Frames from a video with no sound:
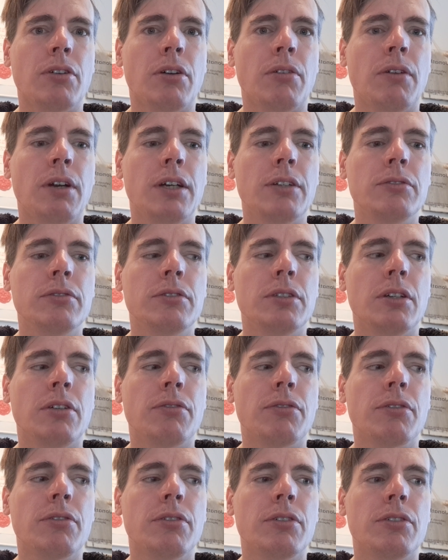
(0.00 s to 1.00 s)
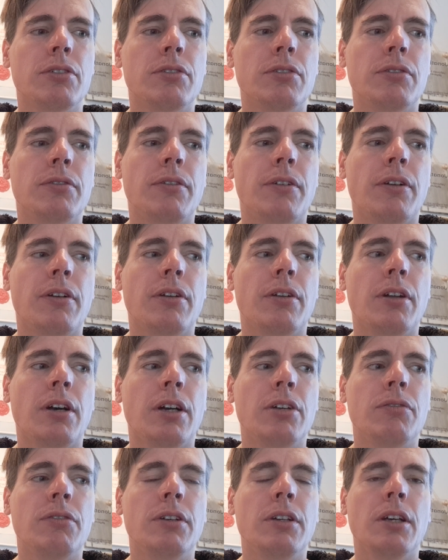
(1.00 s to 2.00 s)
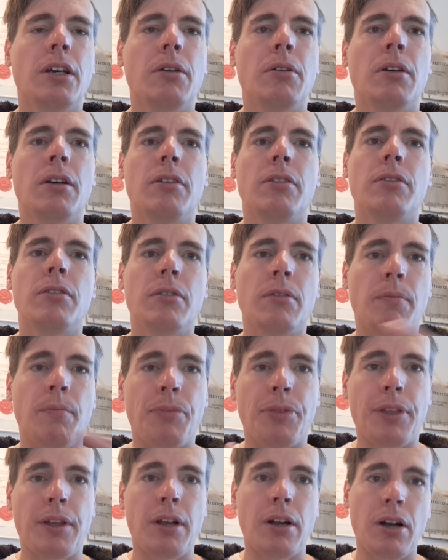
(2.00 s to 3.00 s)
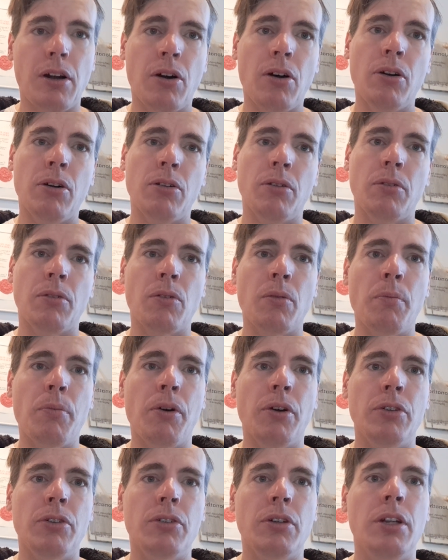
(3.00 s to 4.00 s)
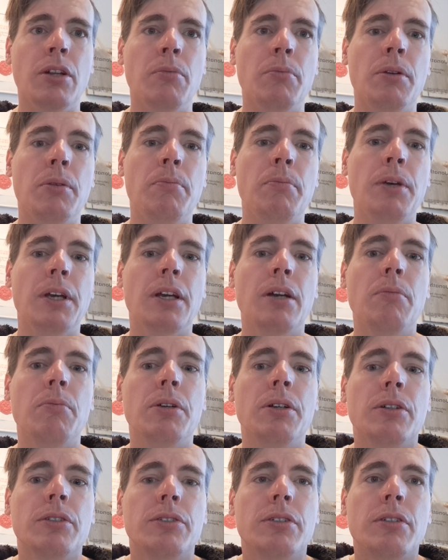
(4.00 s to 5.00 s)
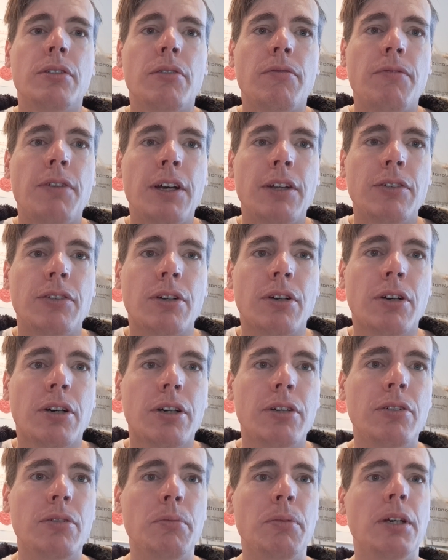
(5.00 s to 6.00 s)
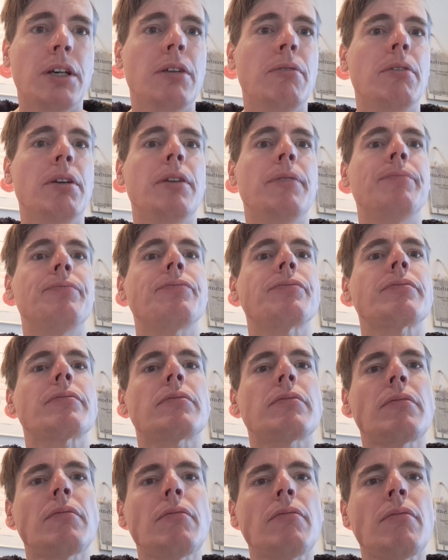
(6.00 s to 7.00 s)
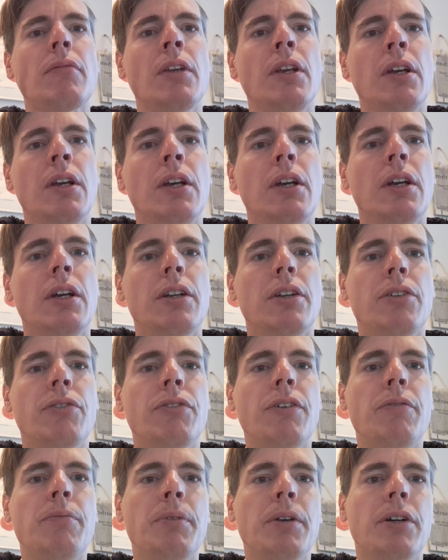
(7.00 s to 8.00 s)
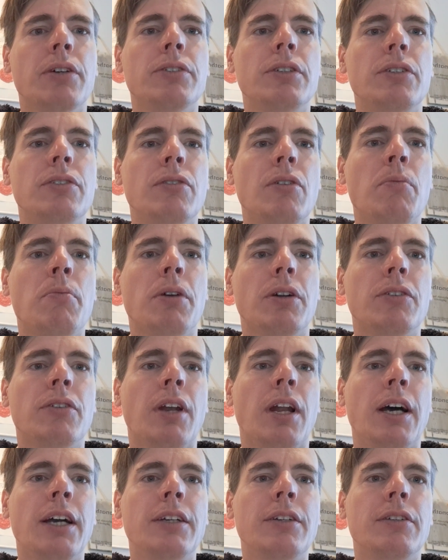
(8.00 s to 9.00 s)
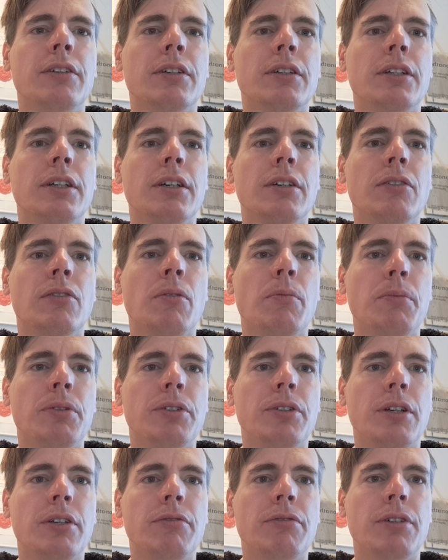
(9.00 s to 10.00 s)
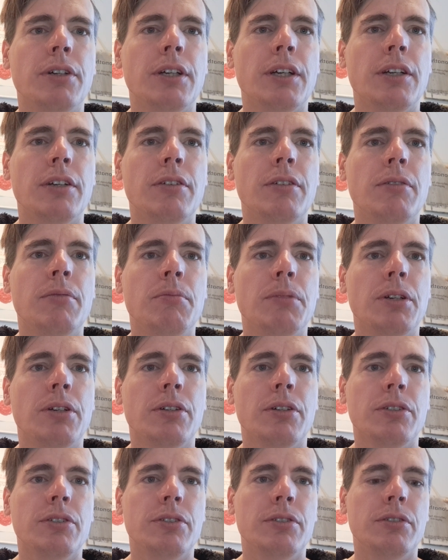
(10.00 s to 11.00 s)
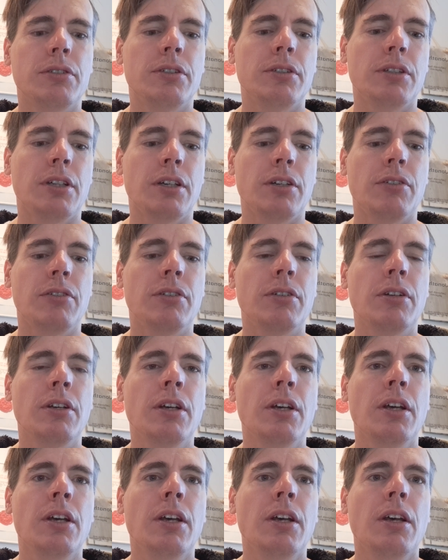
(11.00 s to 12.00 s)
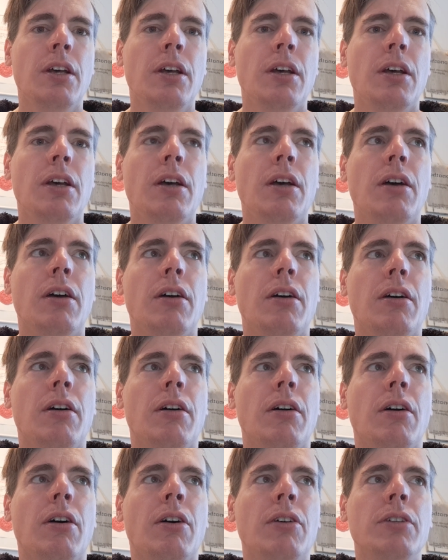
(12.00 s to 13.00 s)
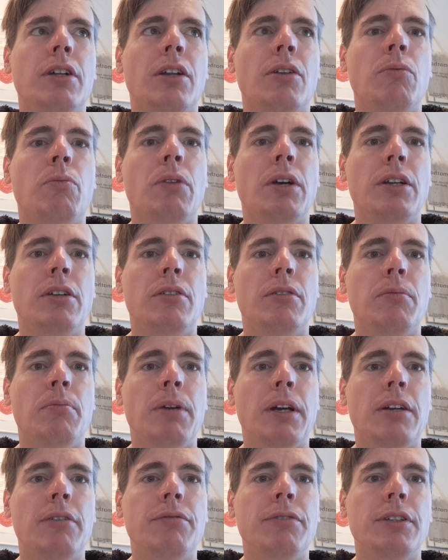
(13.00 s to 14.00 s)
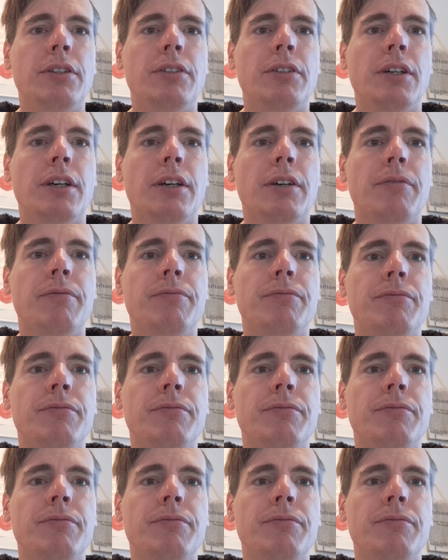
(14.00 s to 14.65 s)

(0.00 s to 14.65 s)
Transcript: all round, and of course the i20N has all components a little bit bigger because it's a faster car to begin with. The Swift, because it's so much lighter, can compensate for that because it has all that weight benefits there.